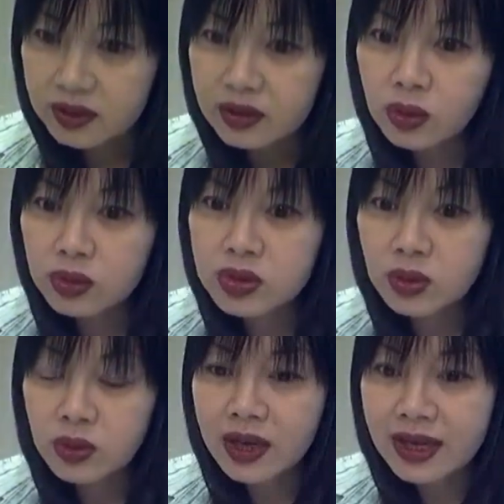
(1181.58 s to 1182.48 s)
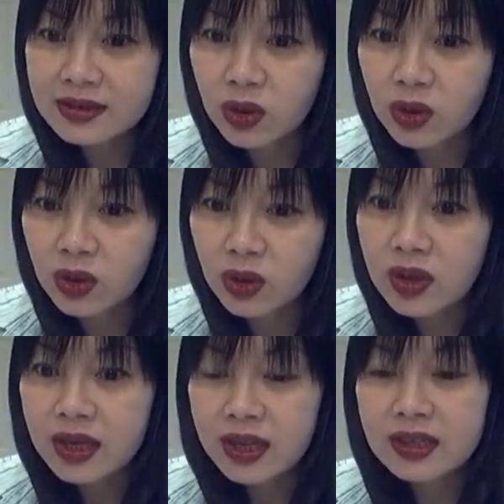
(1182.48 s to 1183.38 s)
also Gancao.
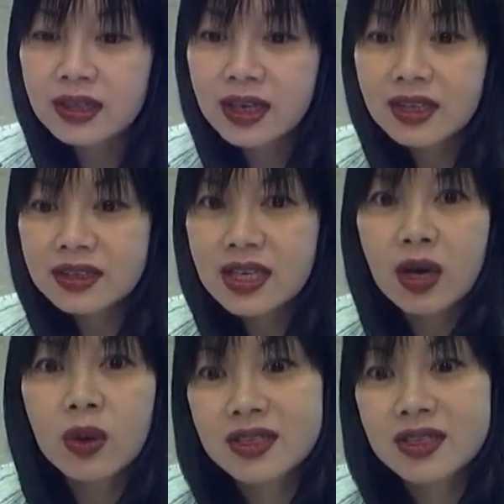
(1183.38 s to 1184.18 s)
In the Gancao